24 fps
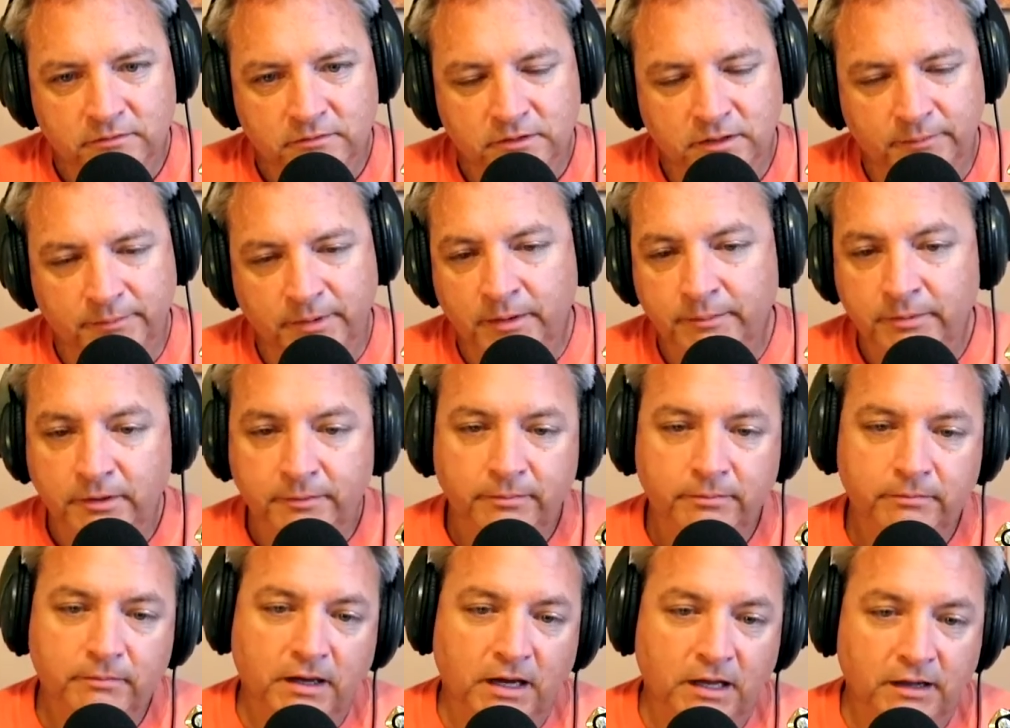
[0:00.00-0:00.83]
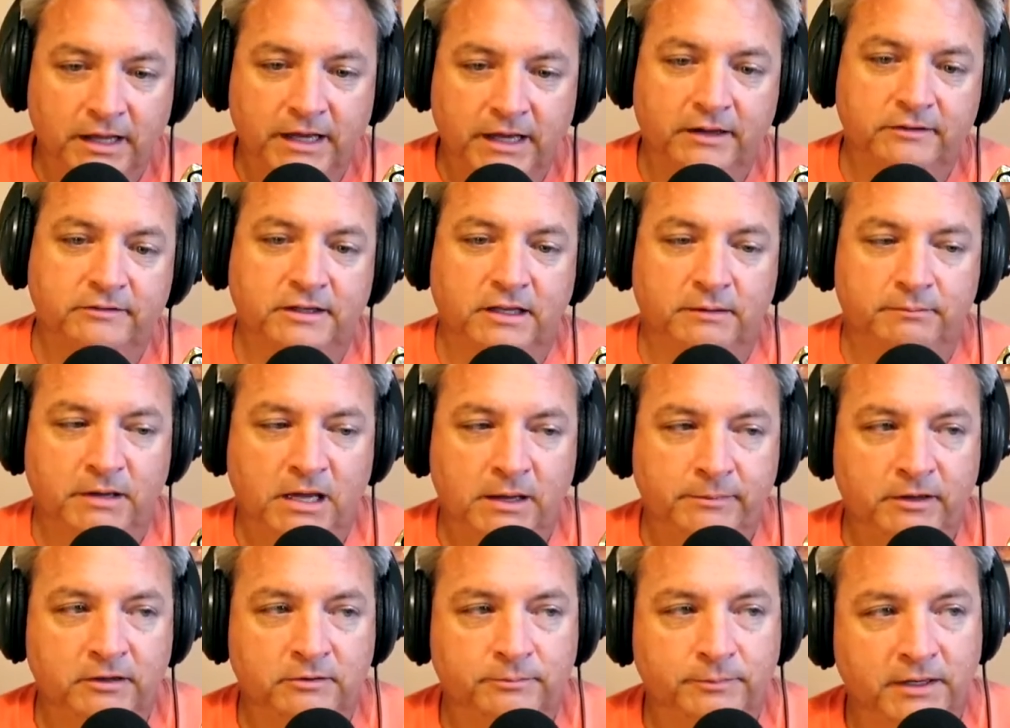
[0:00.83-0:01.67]
And maybe, like I said,
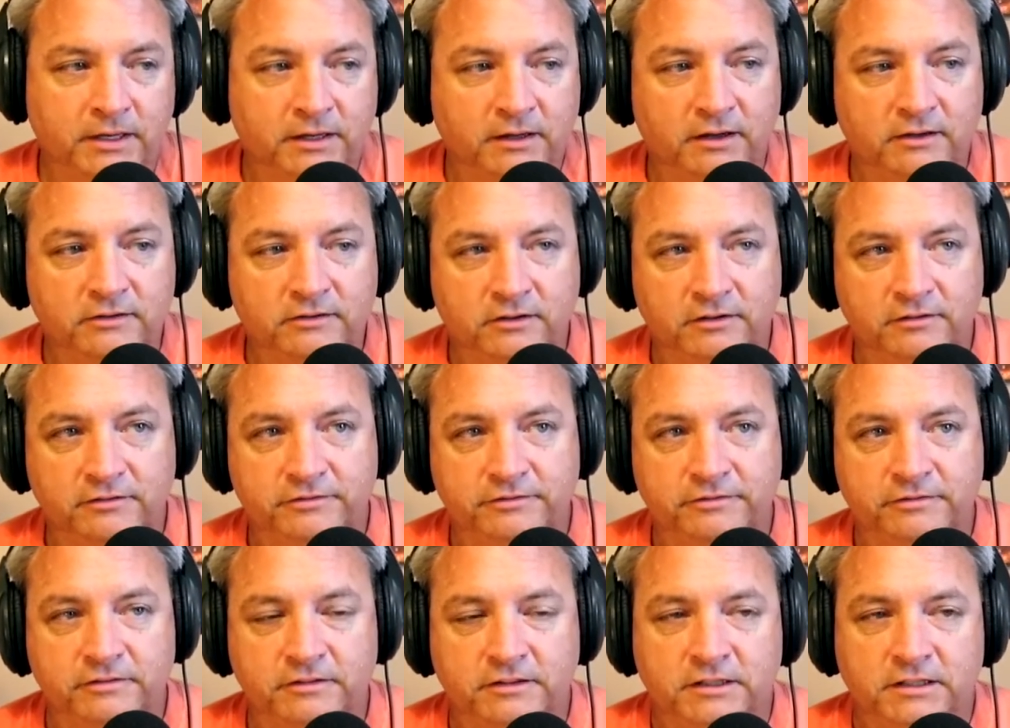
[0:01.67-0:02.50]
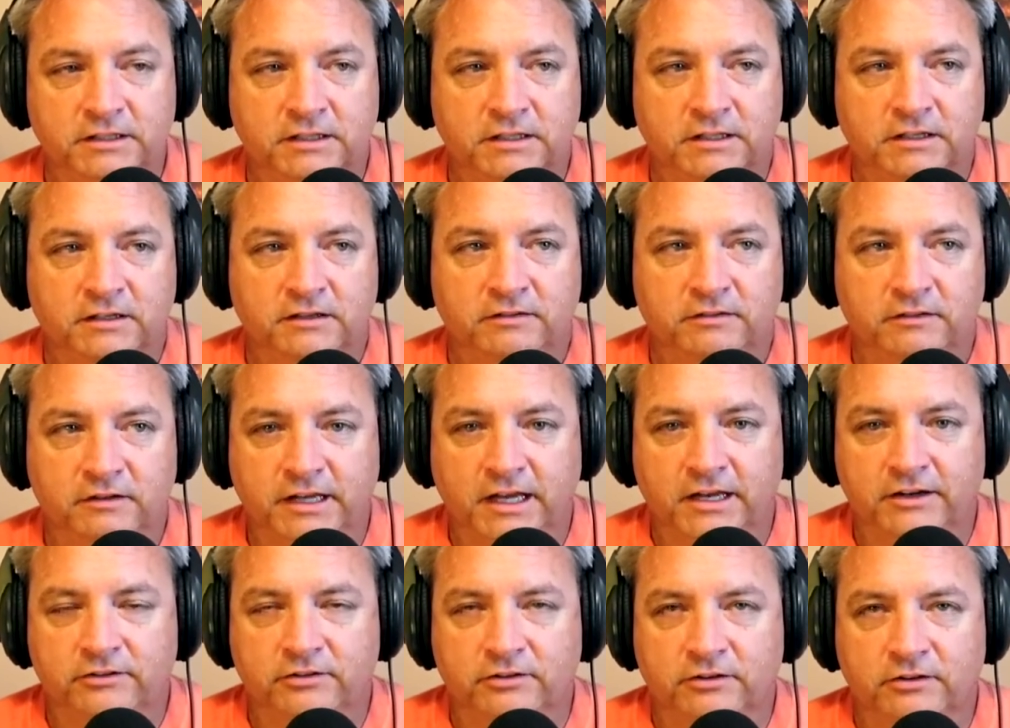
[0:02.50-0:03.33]
maybe it's because of the
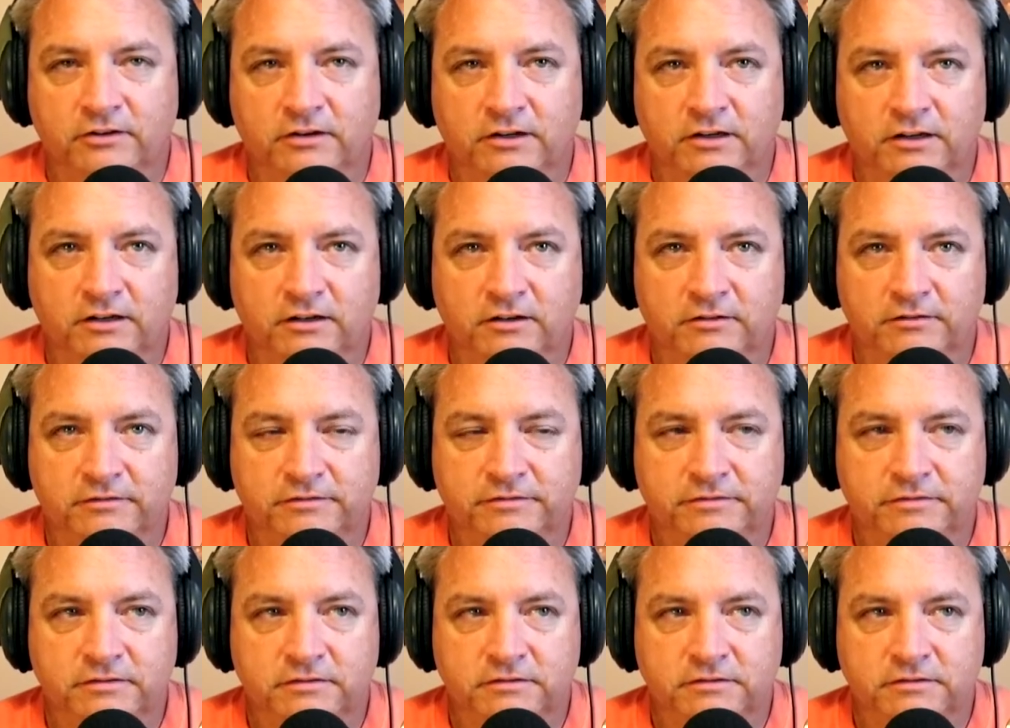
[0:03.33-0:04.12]
nature of